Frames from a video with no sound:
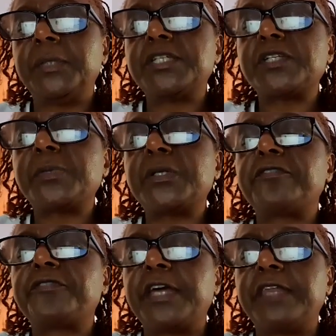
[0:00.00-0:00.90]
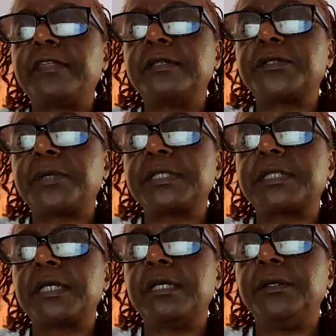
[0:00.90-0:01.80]
just put our faith and trust
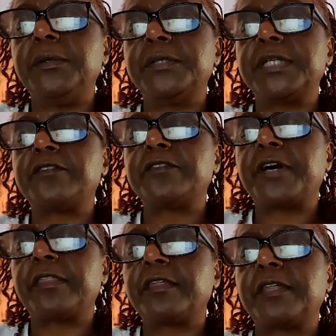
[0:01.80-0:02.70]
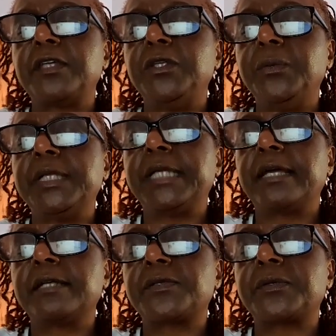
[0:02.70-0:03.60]
in you, dear Father, that you will get
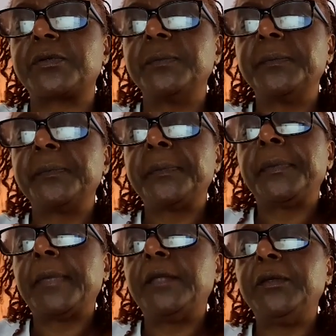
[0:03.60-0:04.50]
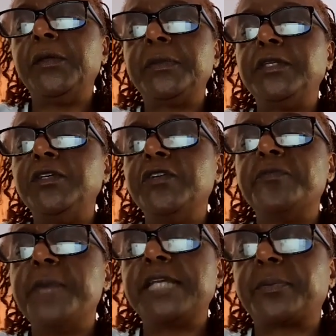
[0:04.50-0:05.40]
us through. You've
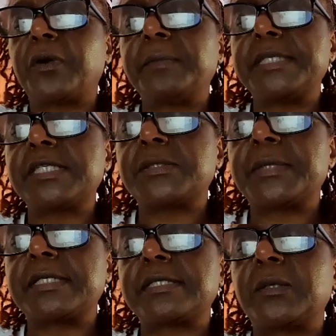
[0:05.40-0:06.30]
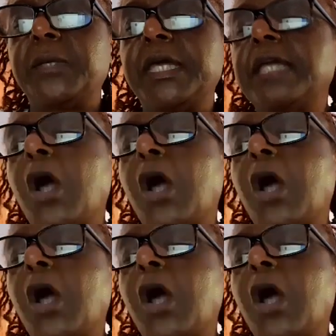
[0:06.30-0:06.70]
made a promise to us, so we're going